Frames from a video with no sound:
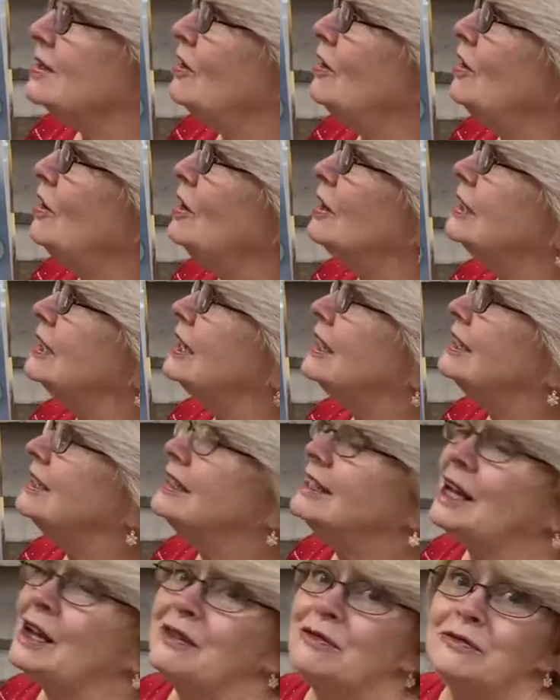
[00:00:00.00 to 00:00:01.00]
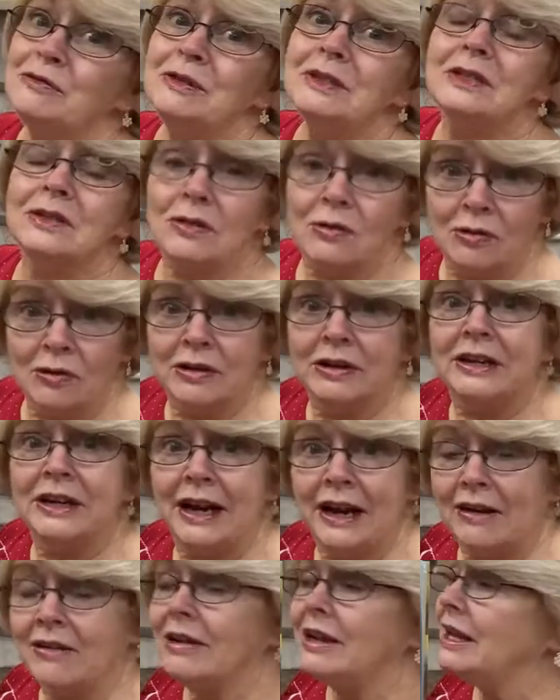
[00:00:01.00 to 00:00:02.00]
gone, life was
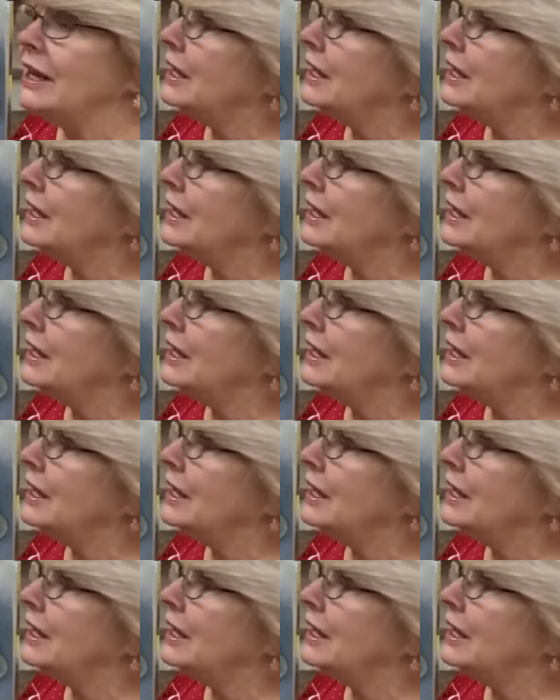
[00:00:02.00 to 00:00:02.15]
ordinary